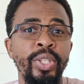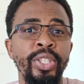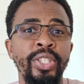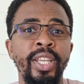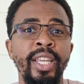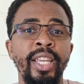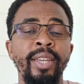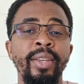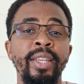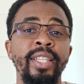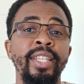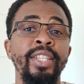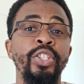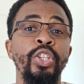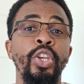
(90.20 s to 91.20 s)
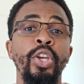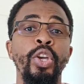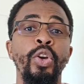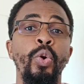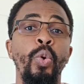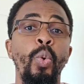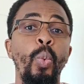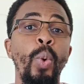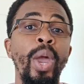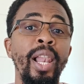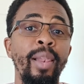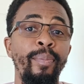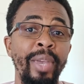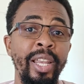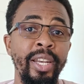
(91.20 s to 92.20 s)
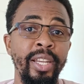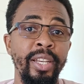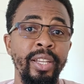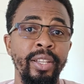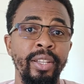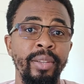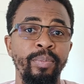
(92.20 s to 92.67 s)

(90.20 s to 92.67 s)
we say it is well bedded.